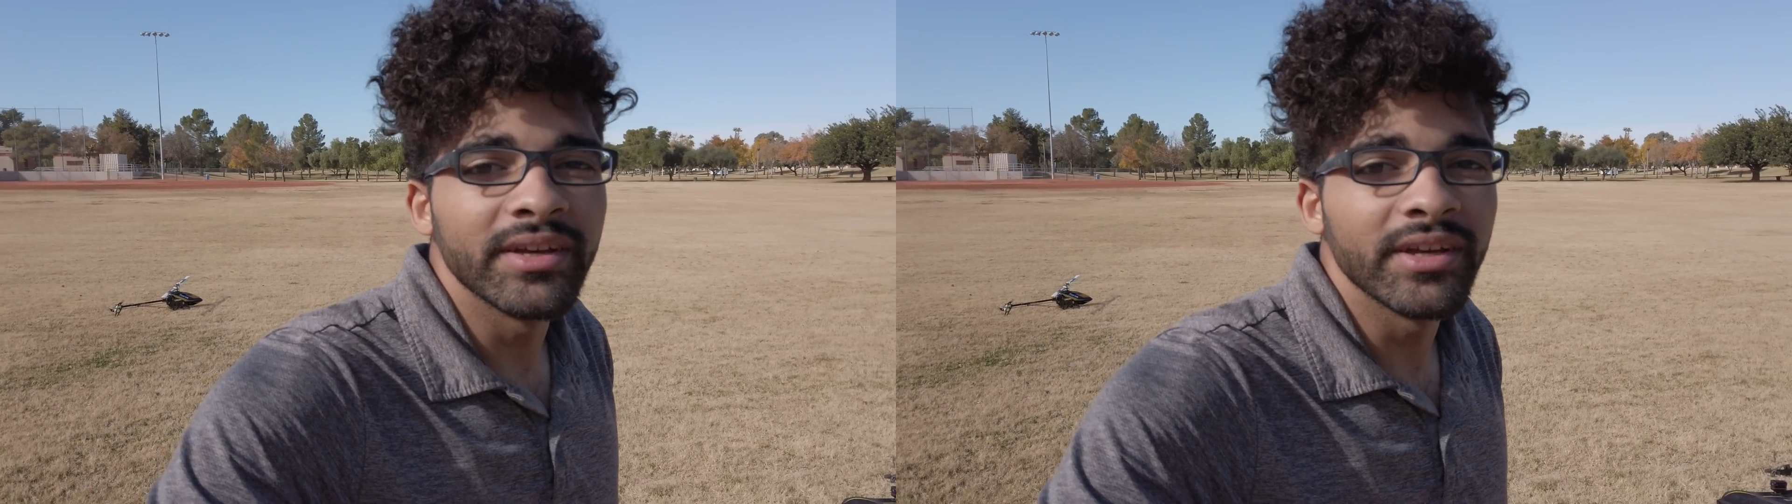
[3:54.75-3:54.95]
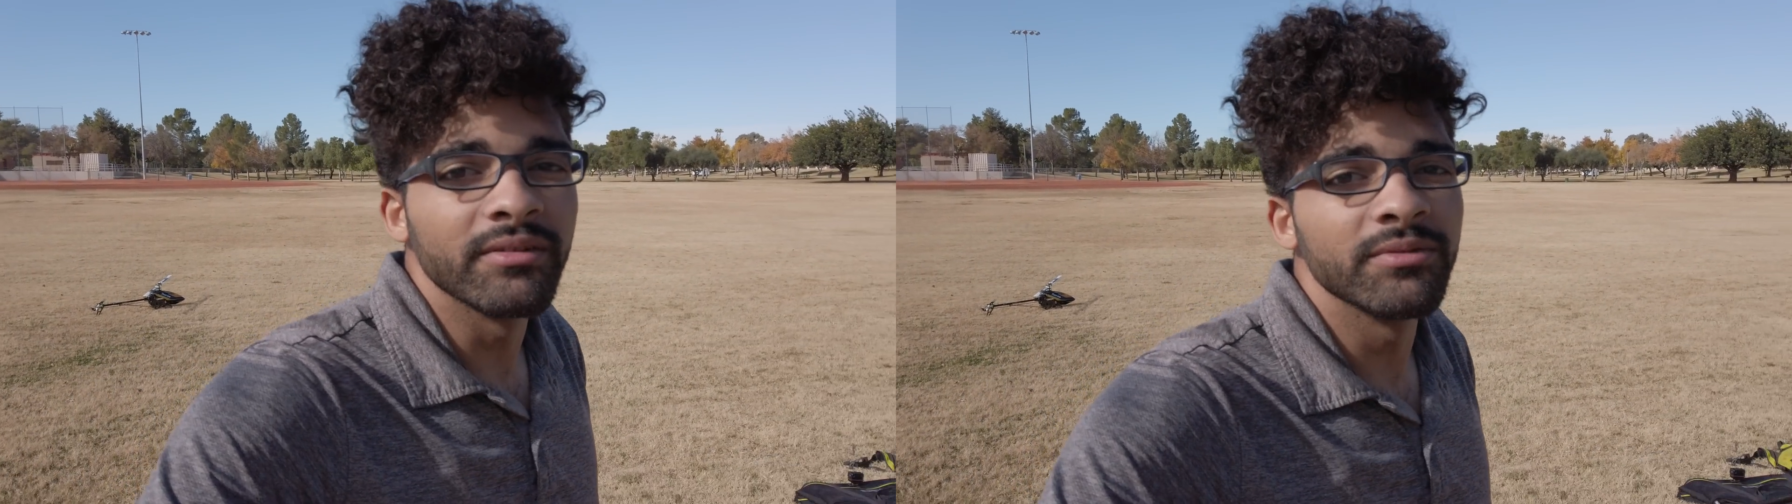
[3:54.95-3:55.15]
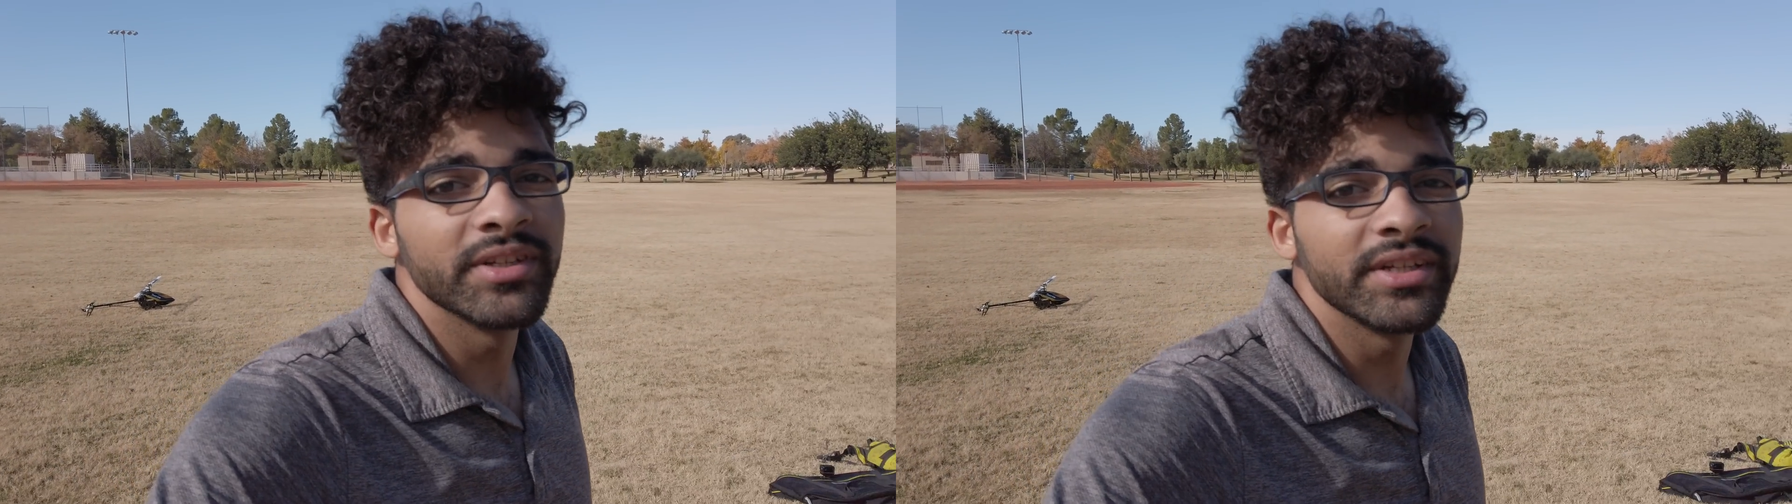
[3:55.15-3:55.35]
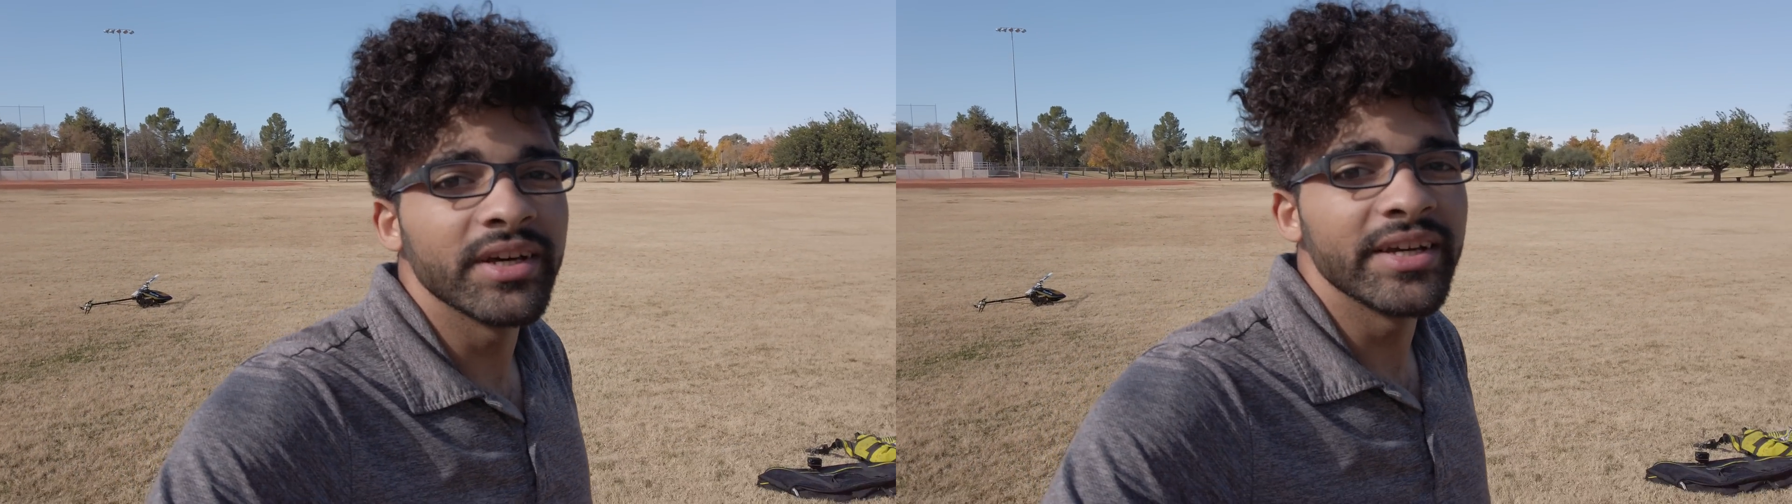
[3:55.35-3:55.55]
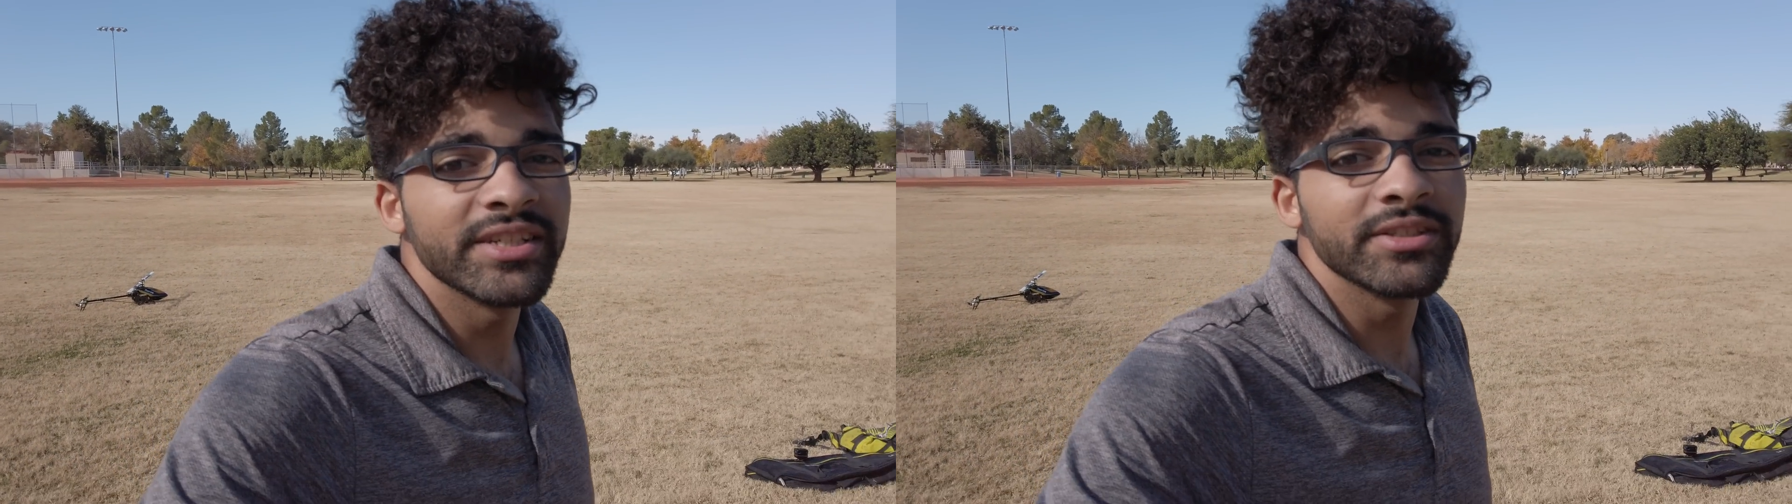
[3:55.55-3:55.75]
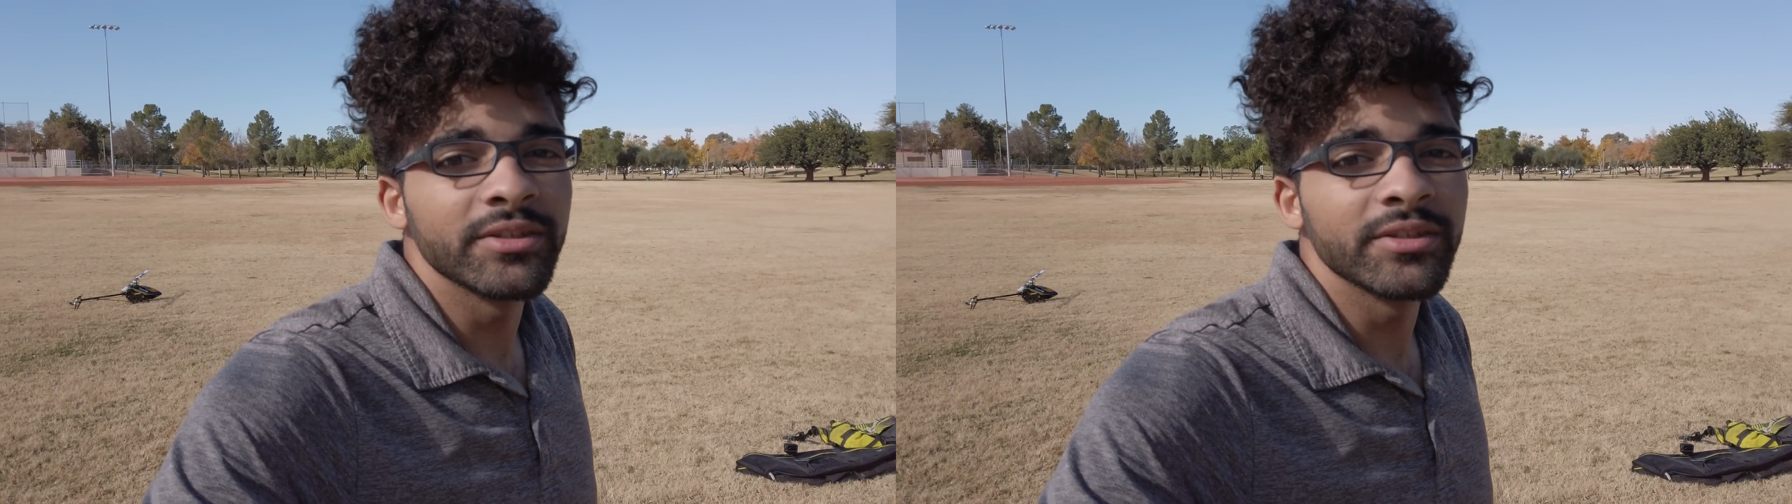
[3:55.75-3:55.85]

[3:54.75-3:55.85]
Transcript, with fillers: and really nice,